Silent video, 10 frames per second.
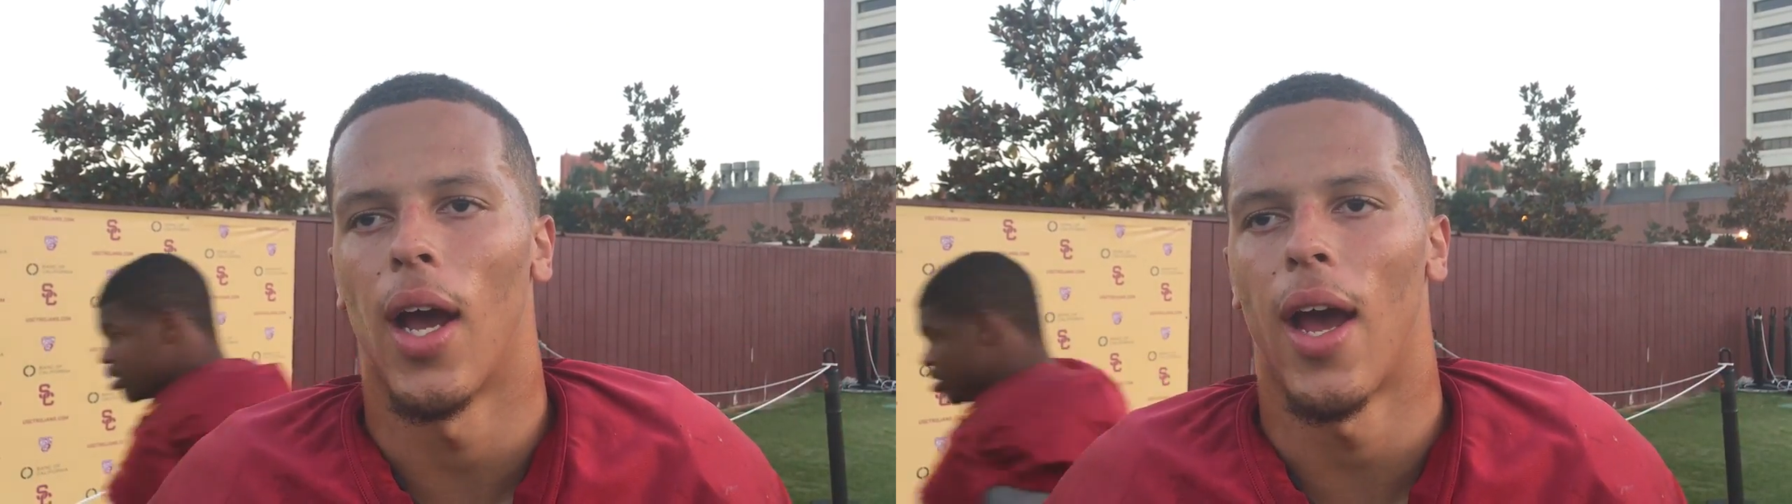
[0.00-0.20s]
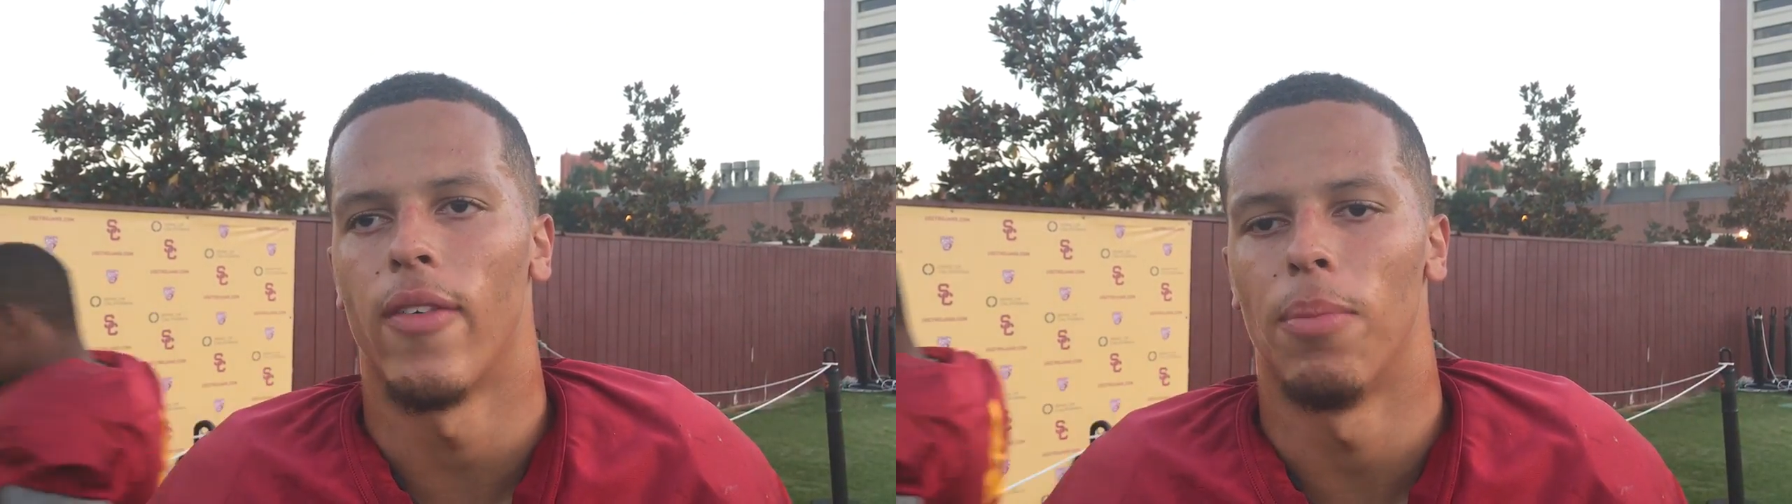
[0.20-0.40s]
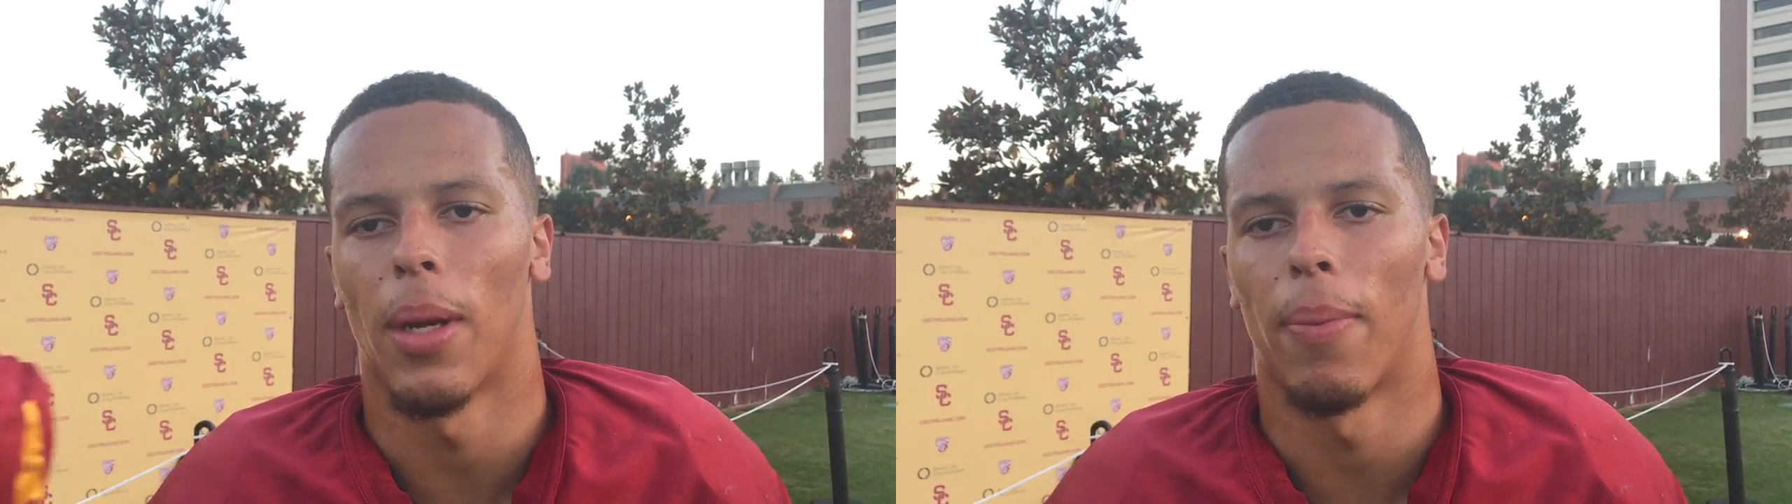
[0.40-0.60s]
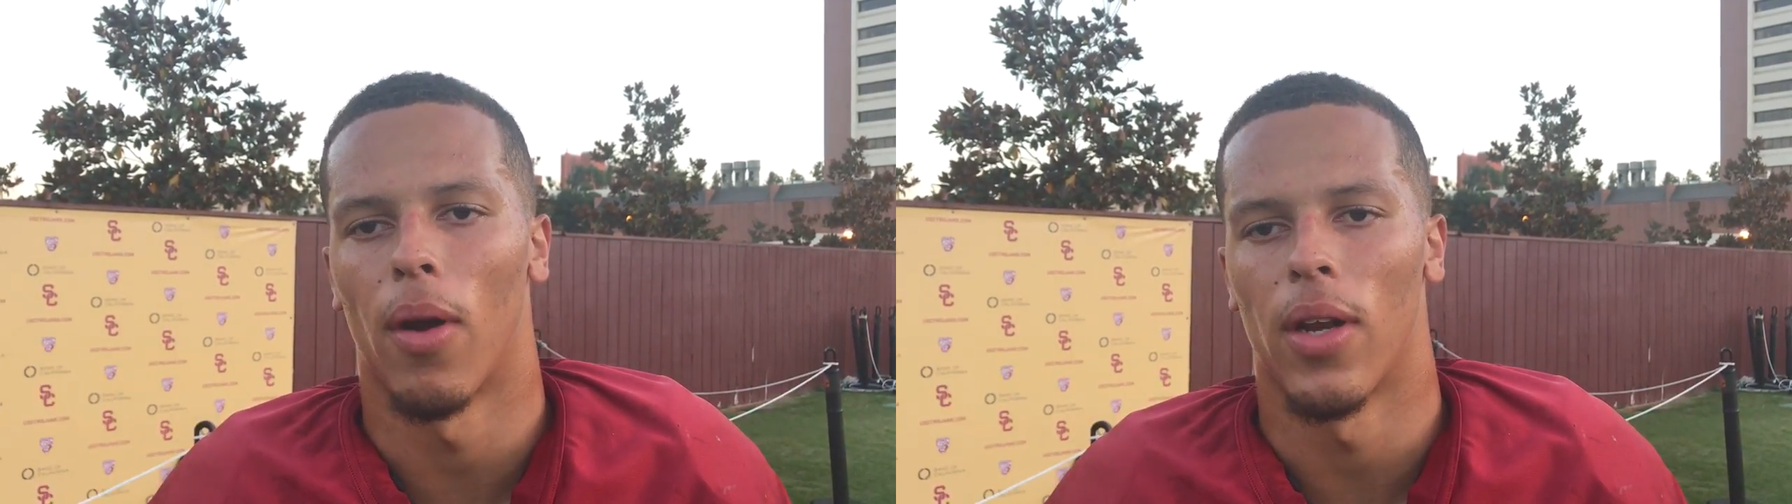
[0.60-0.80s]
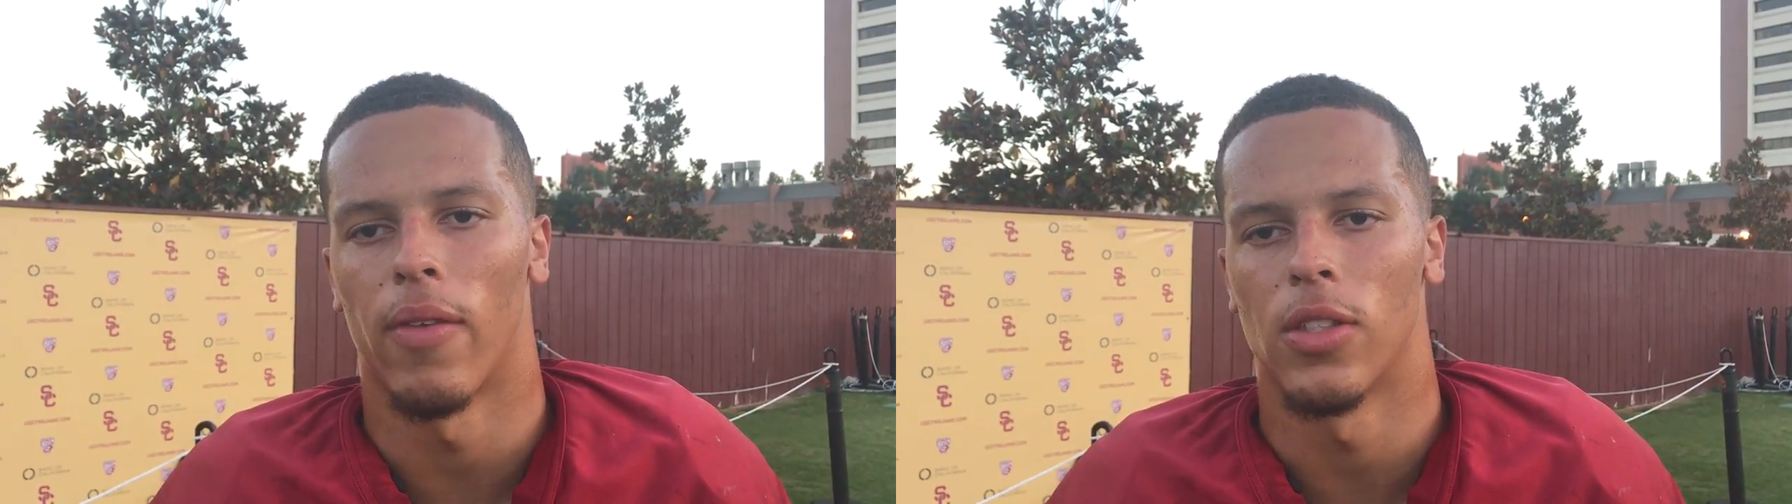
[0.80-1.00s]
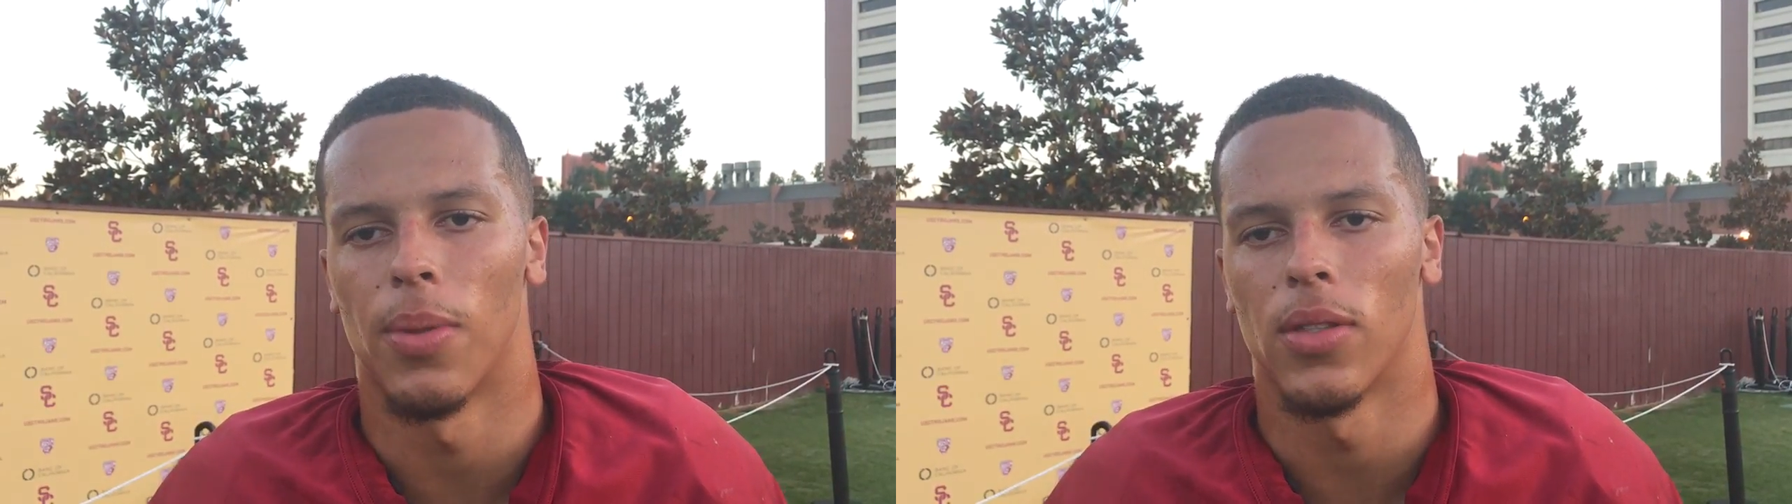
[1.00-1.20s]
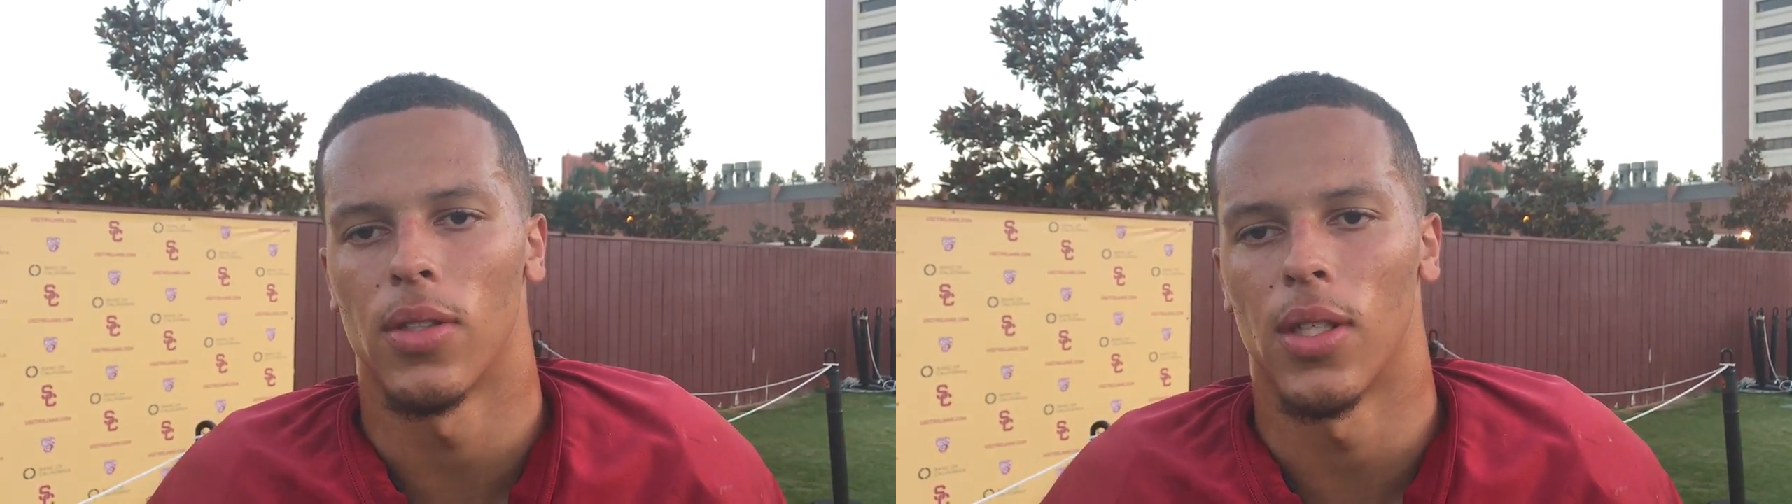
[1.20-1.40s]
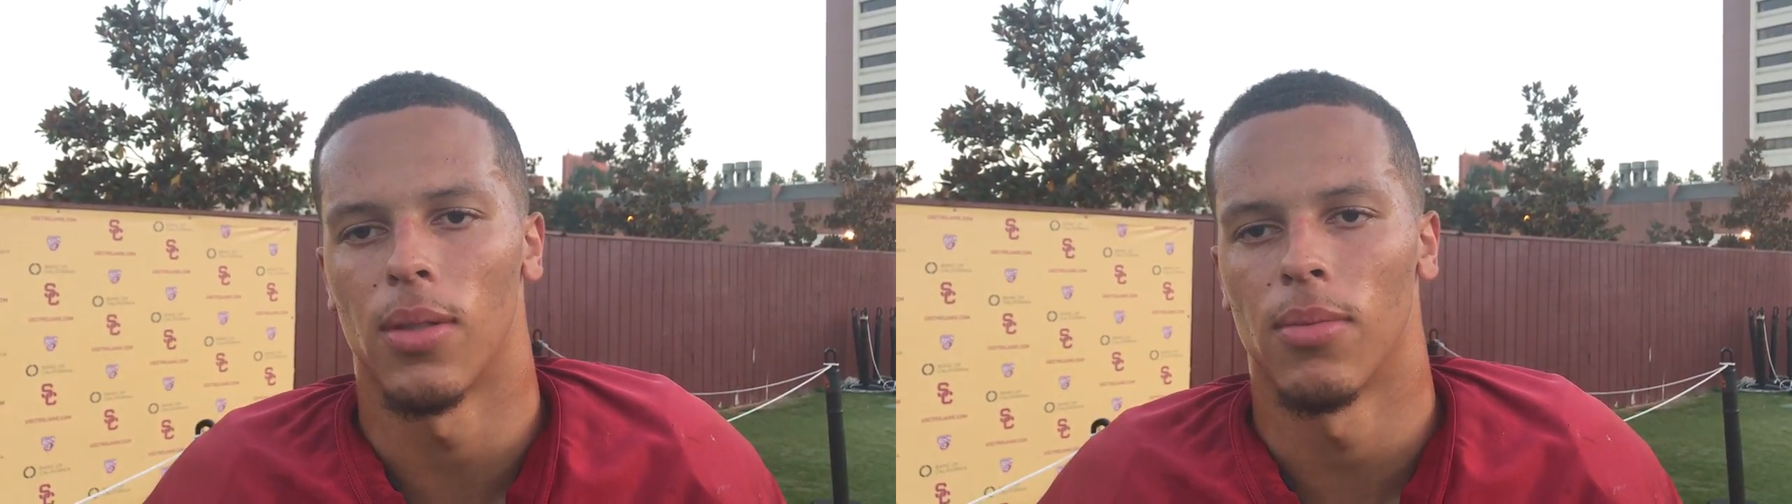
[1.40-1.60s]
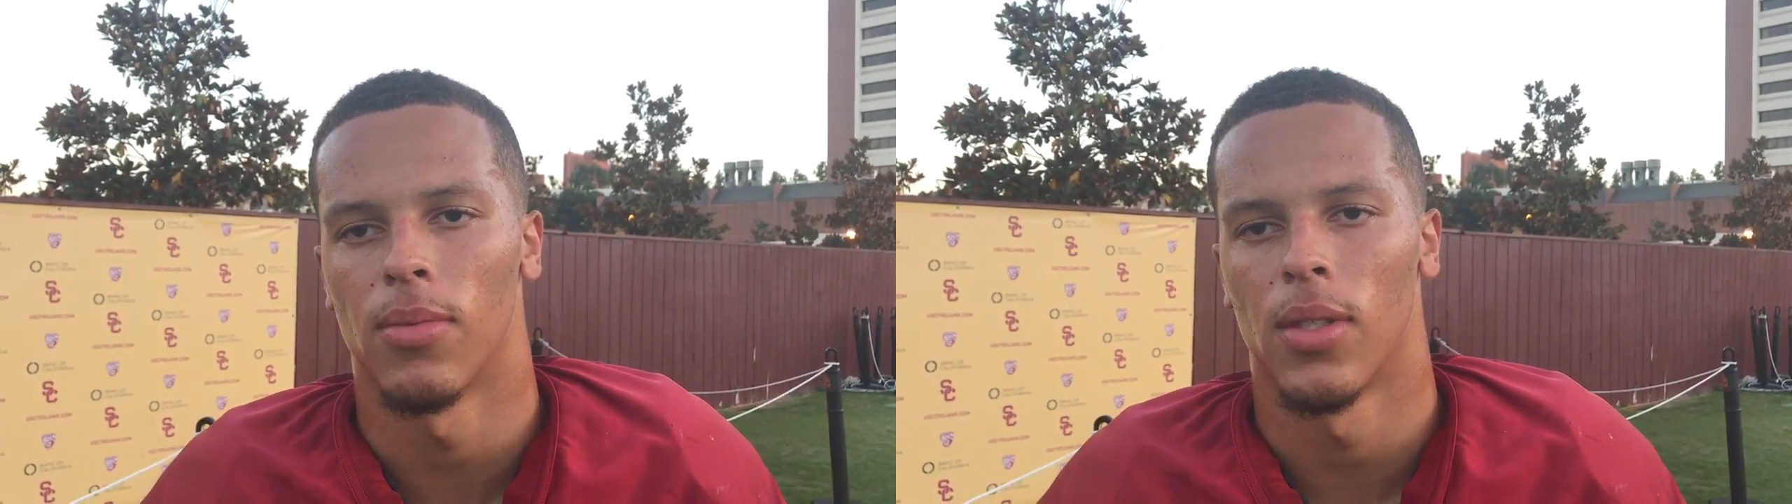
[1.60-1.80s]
have a big part in every special team.